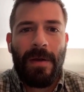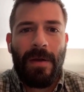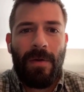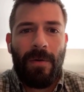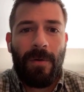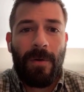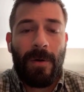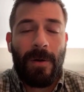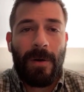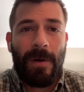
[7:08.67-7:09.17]

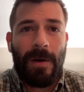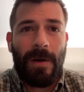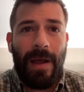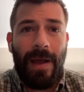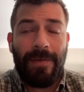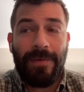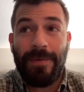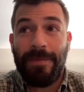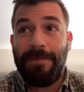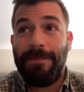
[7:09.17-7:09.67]
or
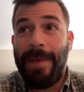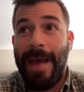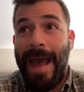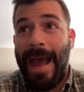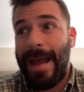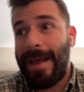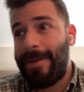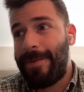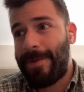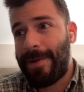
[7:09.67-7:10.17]
have to
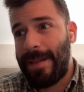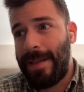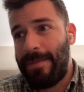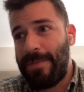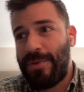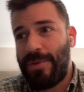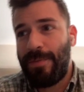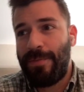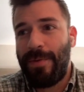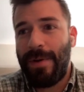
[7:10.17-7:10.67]
beg for
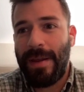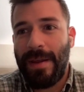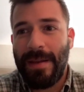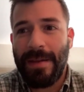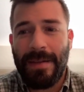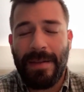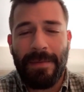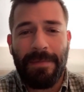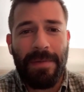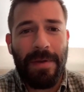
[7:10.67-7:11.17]
them to
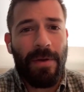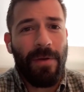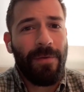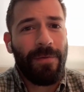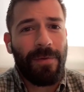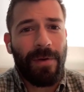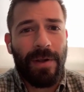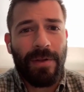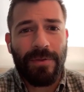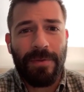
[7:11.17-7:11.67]
bring the bill
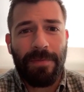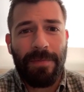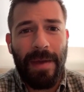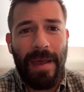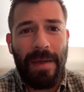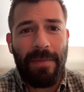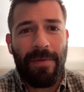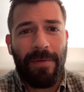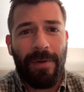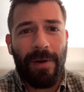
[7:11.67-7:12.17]
for you to
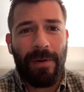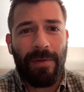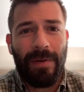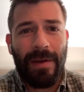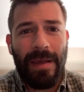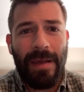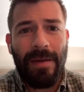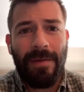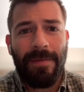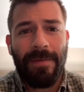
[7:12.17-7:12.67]
pay before you
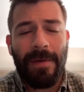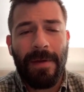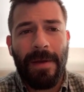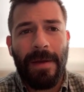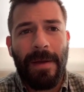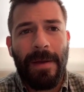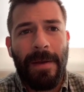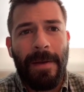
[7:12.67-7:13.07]
leave.